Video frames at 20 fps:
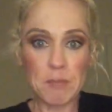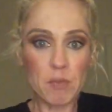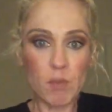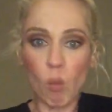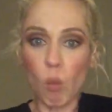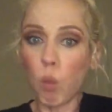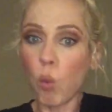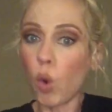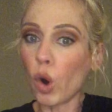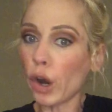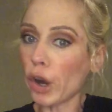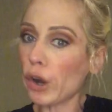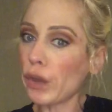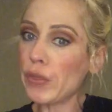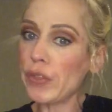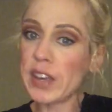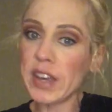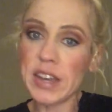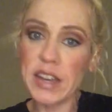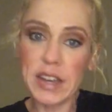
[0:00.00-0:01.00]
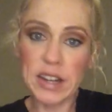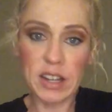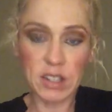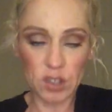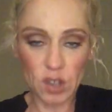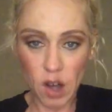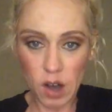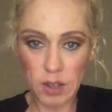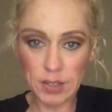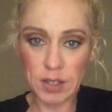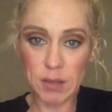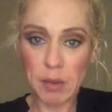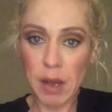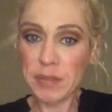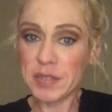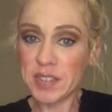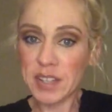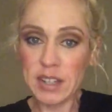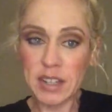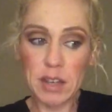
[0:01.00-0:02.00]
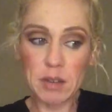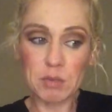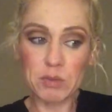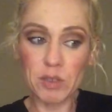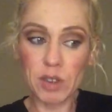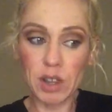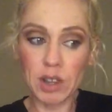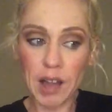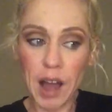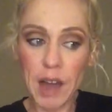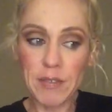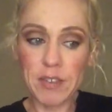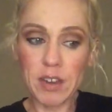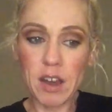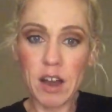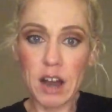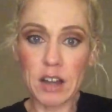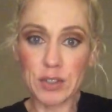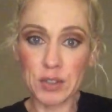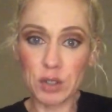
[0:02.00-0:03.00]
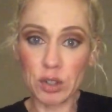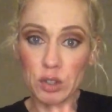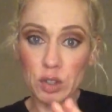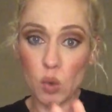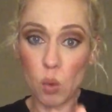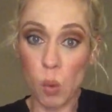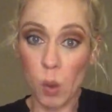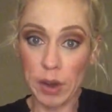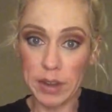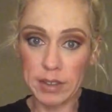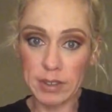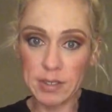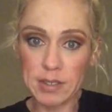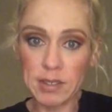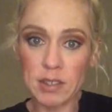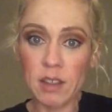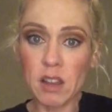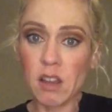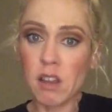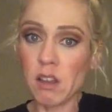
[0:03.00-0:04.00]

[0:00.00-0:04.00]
Worth it. It's awesome. I've seen him live in concert twice.